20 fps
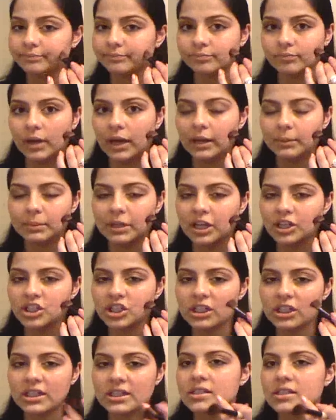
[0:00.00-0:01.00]
my
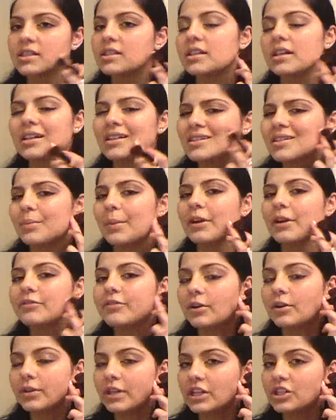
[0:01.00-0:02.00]
blush is into my
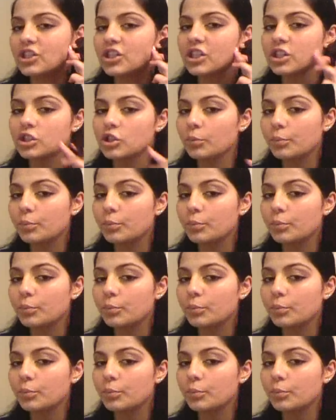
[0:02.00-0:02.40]
foundation.